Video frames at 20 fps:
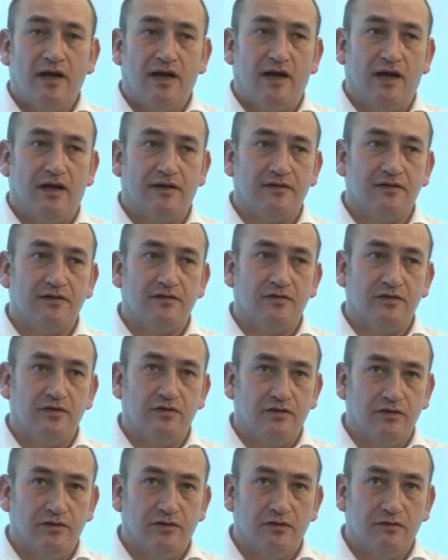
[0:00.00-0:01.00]
and
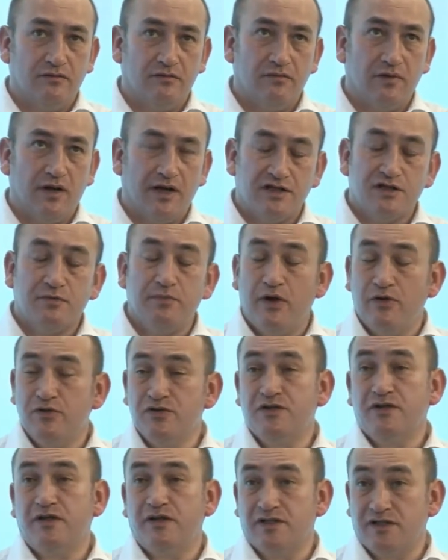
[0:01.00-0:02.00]
you're
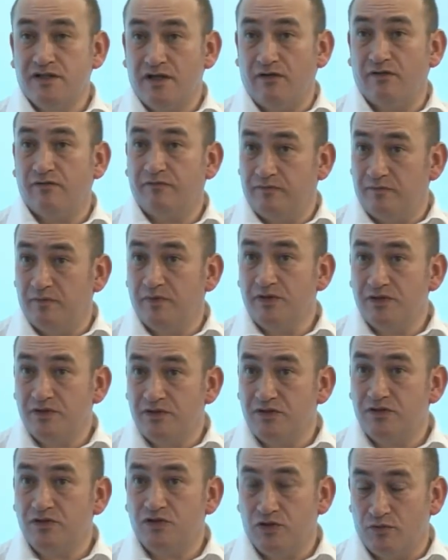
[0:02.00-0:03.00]
exposing yourself
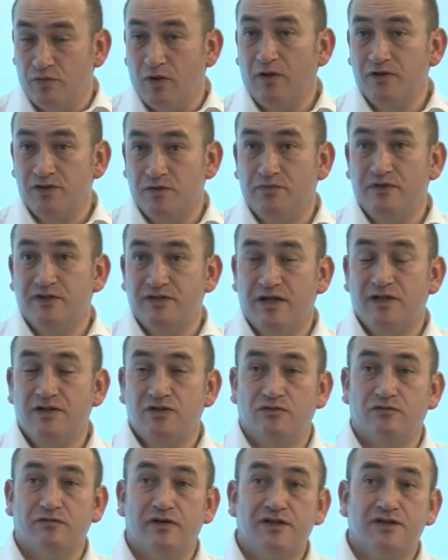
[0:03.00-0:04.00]
to lots of
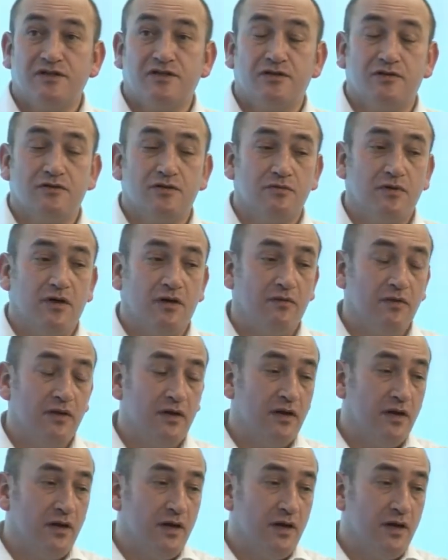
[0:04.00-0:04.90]
potential risks as well.